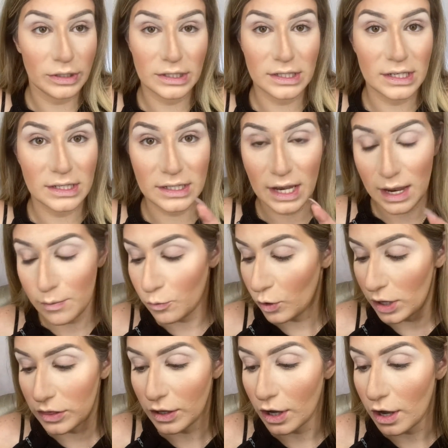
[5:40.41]
It's the same
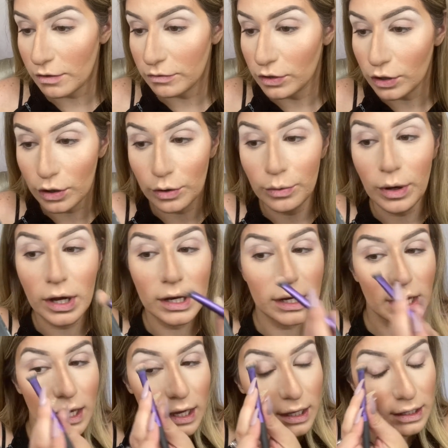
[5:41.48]
one, the CoverGirl one,
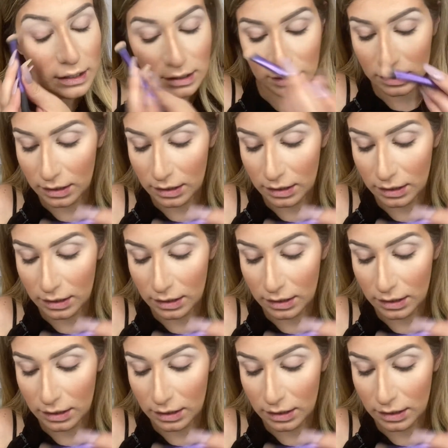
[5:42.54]
and